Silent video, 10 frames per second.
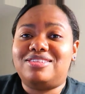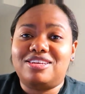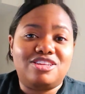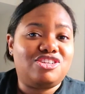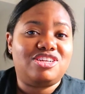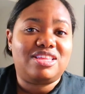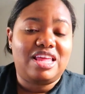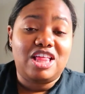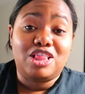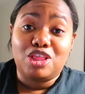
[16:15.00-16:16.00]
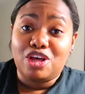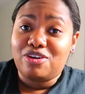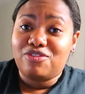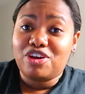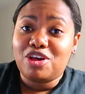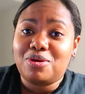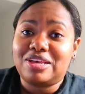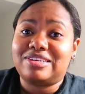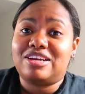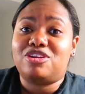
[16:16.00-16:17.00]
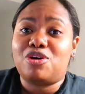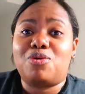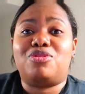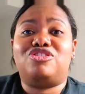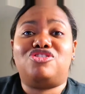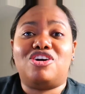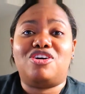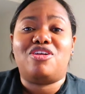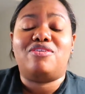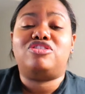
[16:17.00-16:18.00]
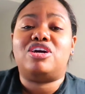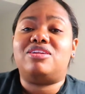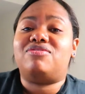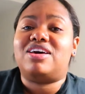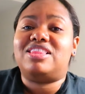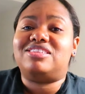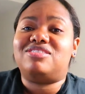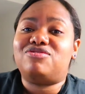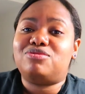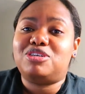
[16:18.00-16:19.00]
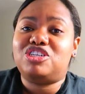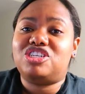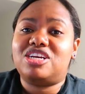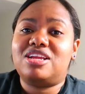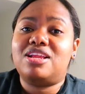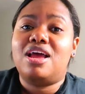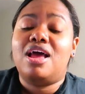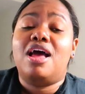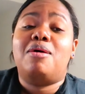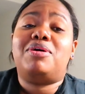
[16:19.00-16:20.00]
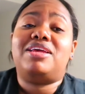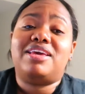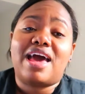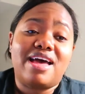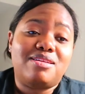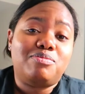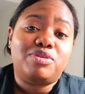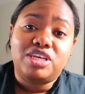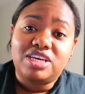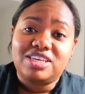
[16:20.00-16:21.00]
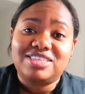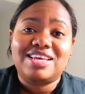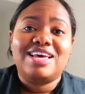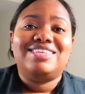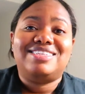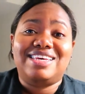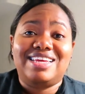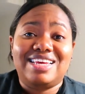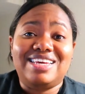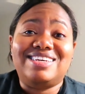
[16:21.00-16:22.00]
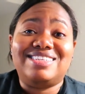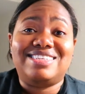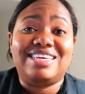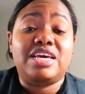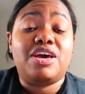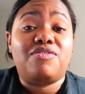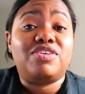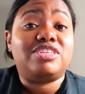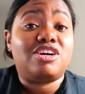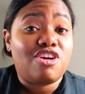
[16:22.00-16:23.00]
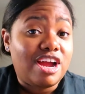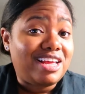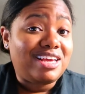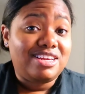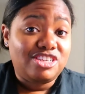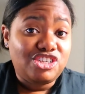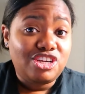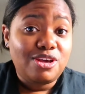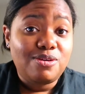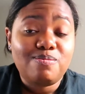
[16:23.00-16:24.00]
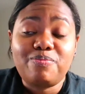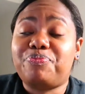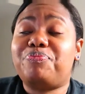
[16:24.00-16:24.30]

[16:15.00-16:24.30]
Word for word: diligently look for you because I know the struggle of trying to find this information. But again, please see an ENT if it's a chronic issue